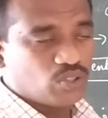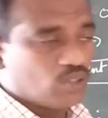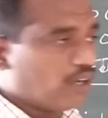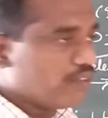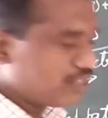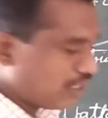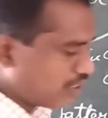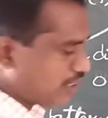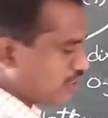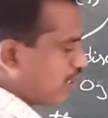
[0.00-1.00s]
How is the
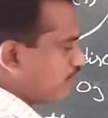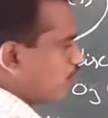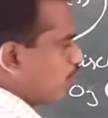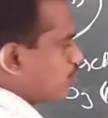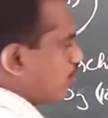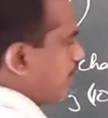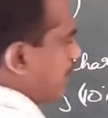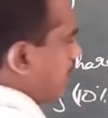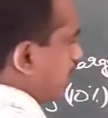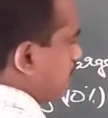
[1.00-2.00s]
structure of the ozone? It
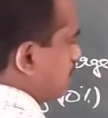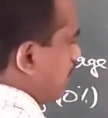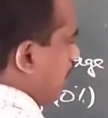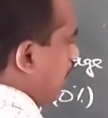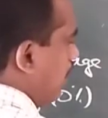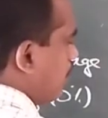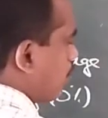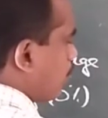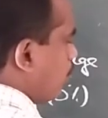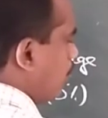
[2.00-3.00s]
occurs in the
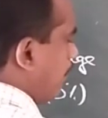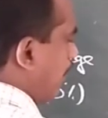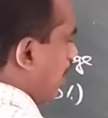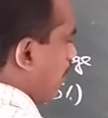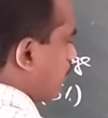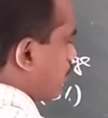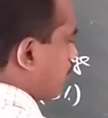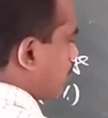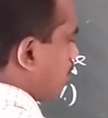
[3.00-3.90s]
two forms.